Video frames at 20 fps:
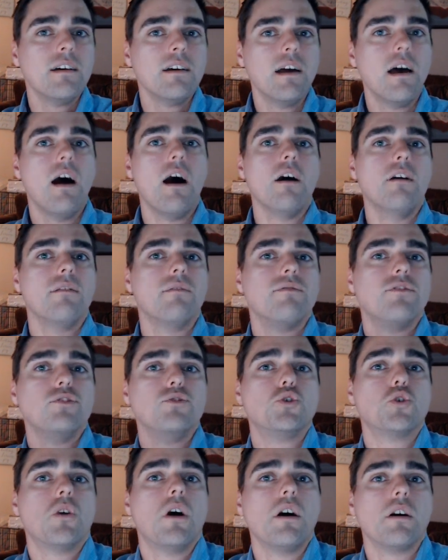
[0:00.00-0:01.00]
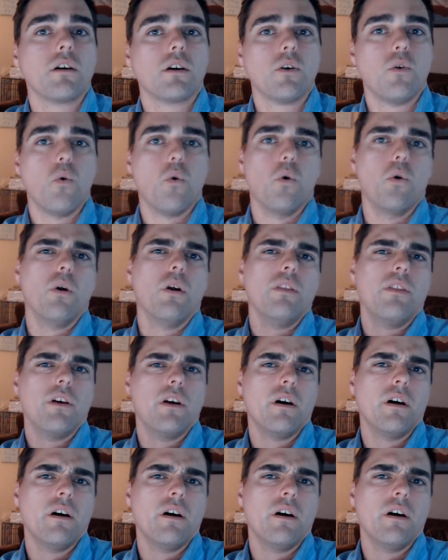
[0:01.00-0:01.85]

of the drunk or the